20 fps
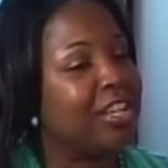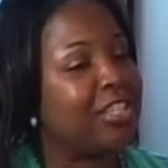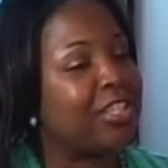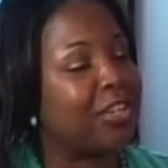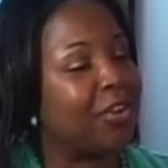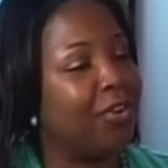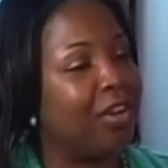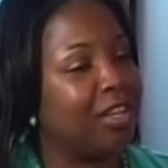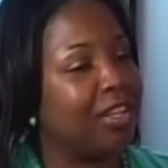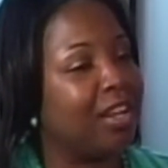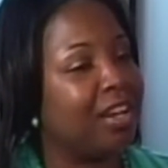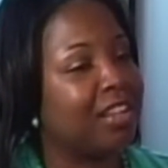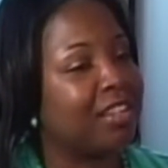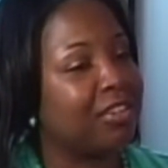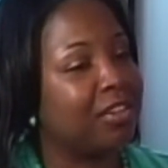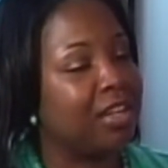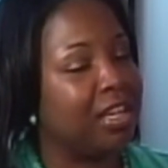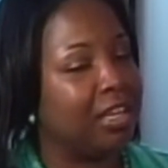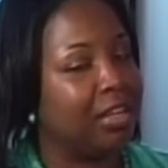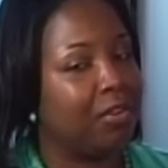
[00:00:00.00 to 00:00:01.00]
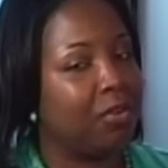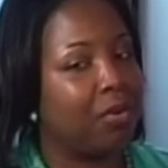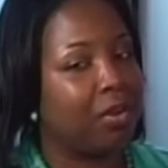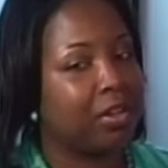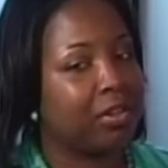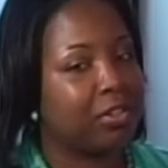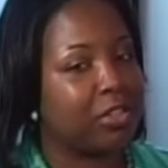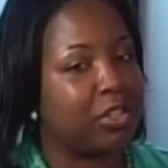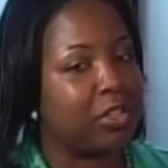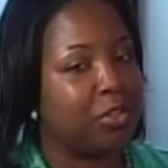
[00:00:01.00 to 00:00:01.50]
So in
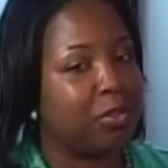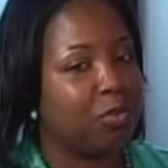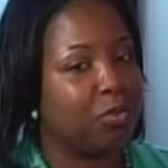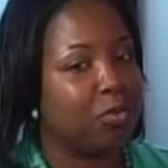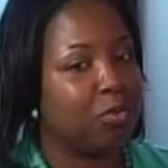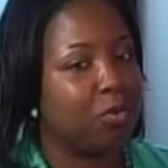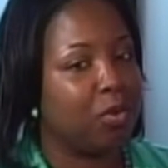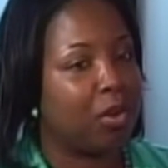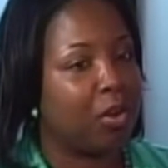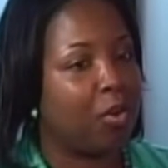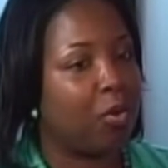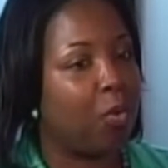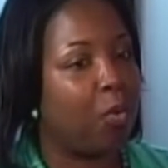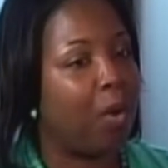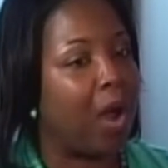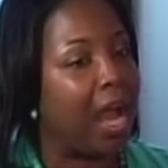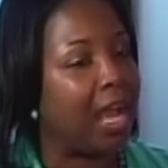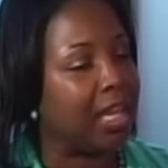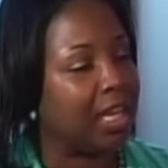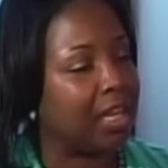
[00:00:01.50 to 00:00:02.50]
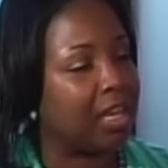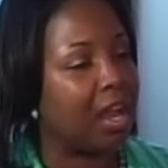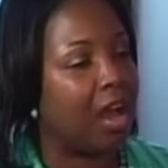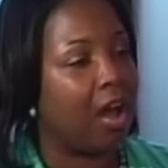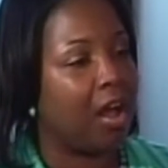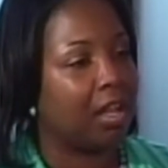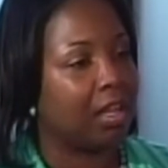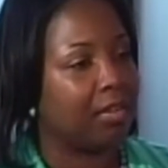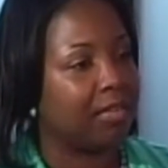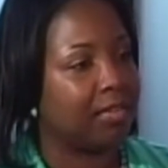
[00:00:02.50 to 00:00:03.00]
order to quiet
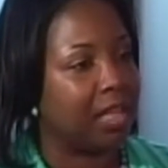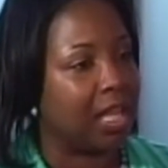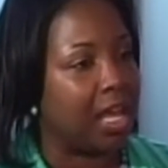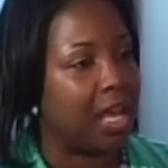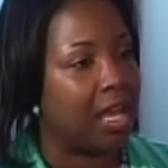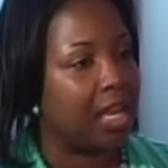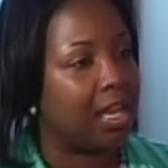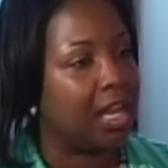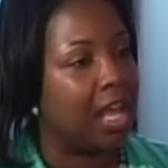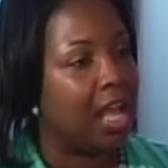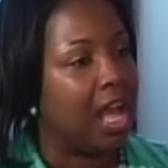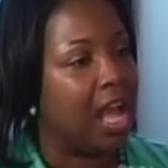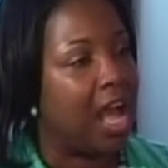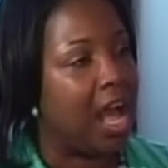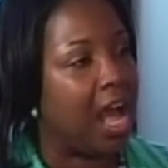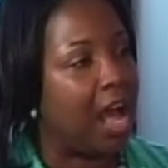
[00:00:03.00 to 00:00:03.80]
all of that,